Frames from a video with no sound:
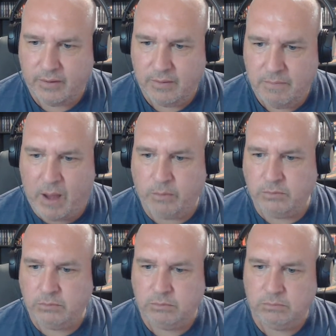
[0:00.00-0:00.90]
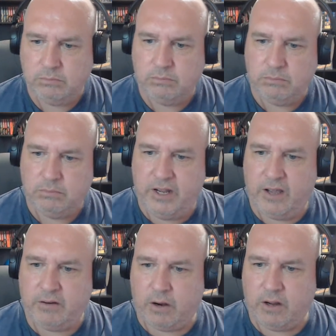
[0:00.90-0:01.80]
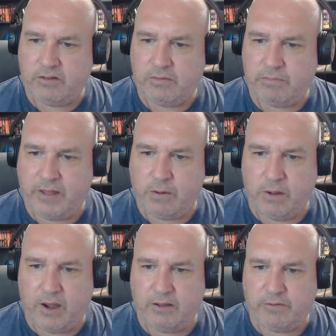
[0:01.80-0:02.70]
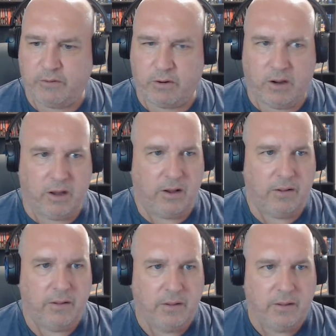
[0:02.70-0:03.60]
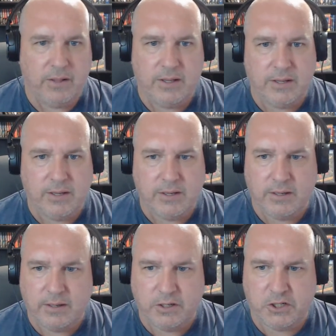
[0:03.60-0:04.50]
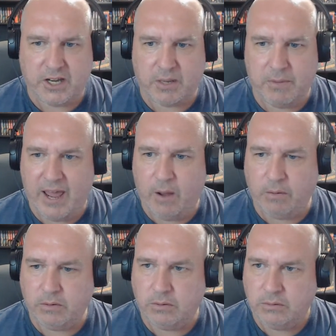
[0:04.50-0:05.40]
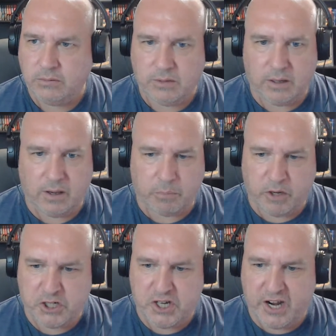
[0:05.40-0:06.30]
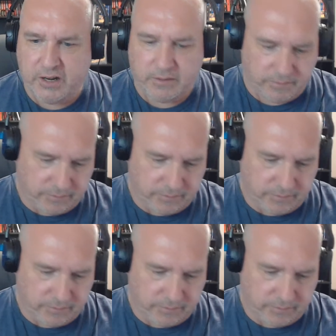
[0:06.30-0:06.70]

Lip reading: Mountain, Neon TARDIS, thank you guys for checking me out. Appreciate it.